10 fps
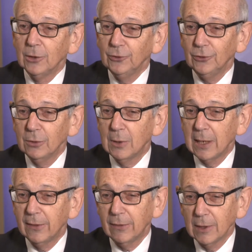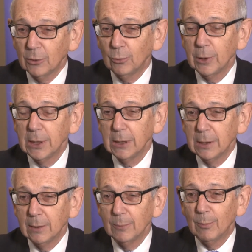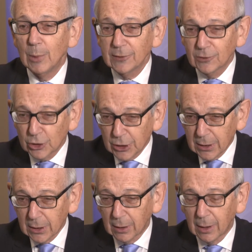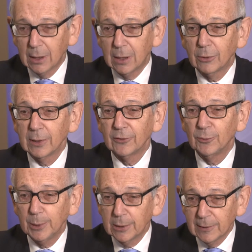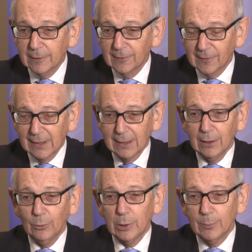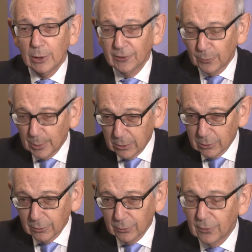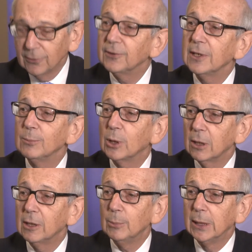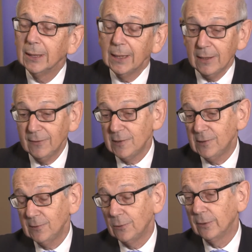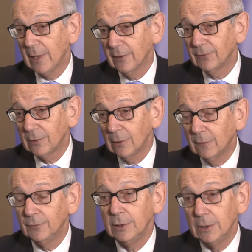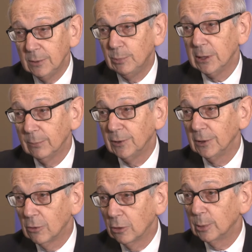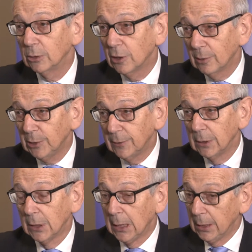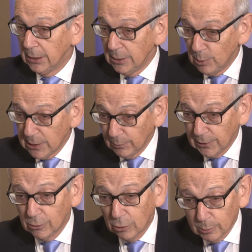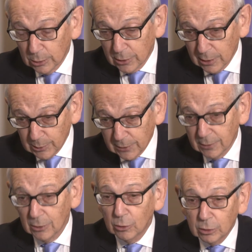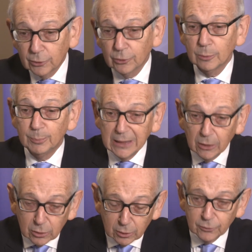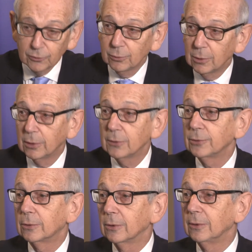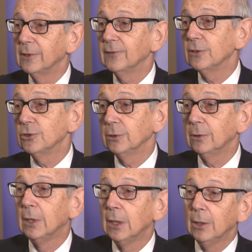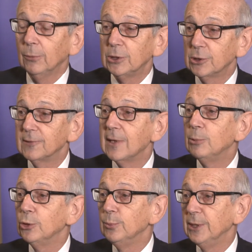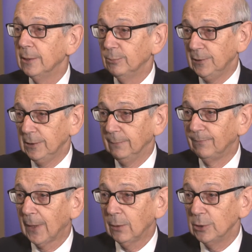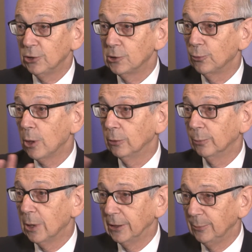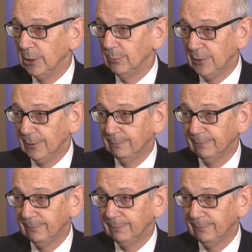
So I think we must share our experience. We must belong to the same club, and this is the task of the EBMT Global Committee. EBMT Global Committee also belongs to another organization, which is WBMT, which is Worldwide BMT.